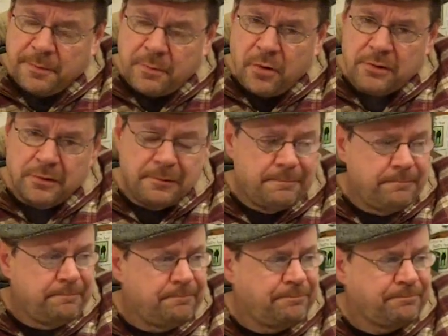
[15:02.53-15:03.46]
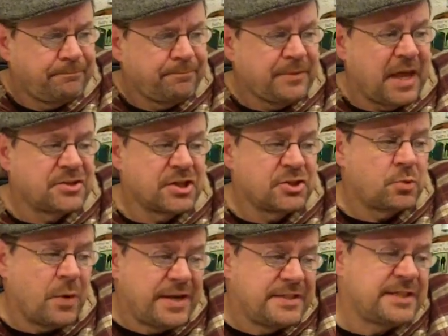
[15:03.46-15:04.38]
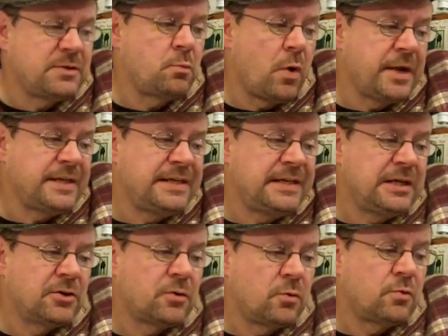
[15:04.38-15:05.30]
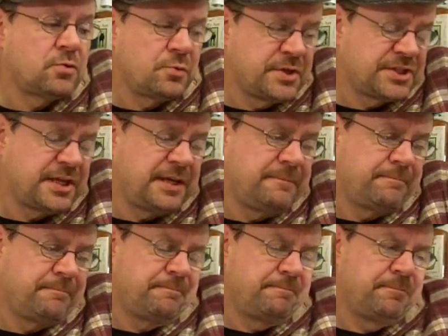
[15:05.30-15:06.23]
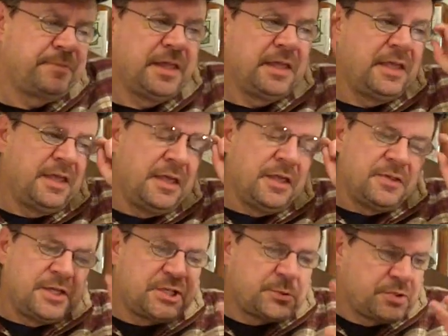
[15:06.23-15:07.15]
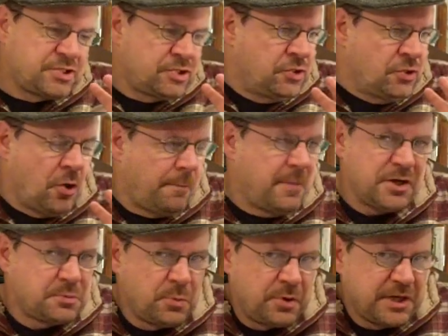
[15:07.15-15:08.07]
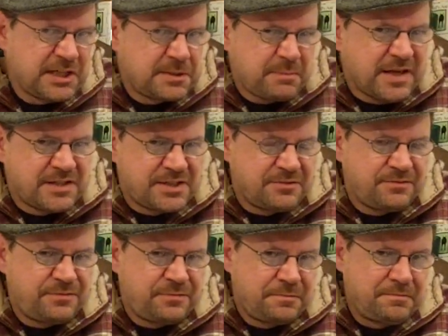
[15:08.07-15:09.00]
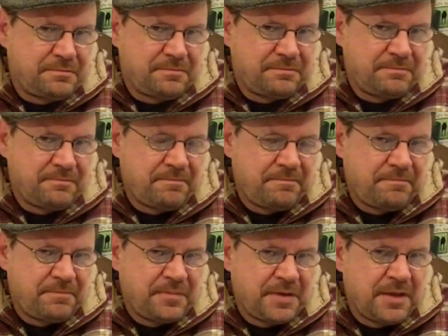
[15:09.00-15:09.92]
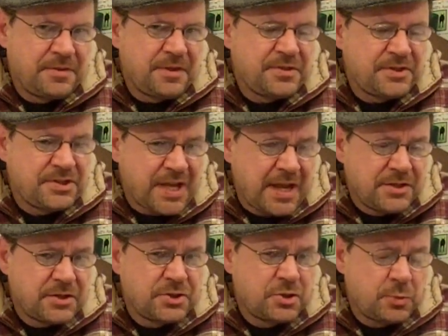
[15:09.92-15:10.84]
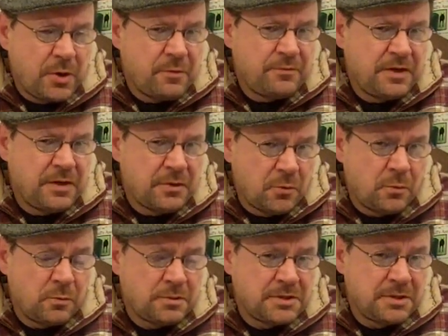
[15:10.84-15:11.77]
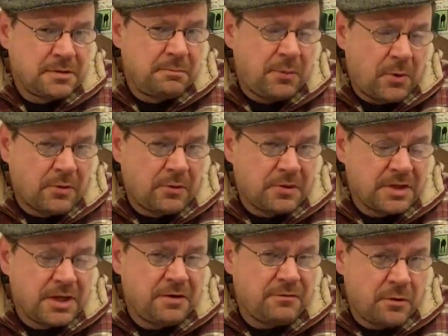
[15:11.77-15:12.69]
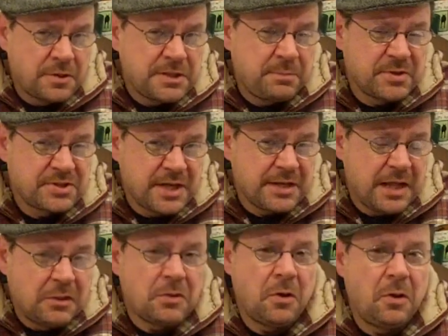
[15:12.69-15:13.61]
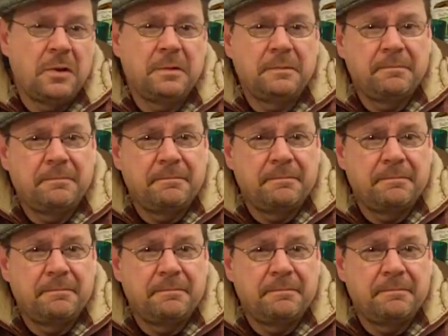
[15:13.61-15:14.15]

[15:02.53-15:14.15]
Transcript: in the bottle, as a twenty-one year old whisky, this was not much more expensive than the standard twelve year old bottled at forty percent alcohol.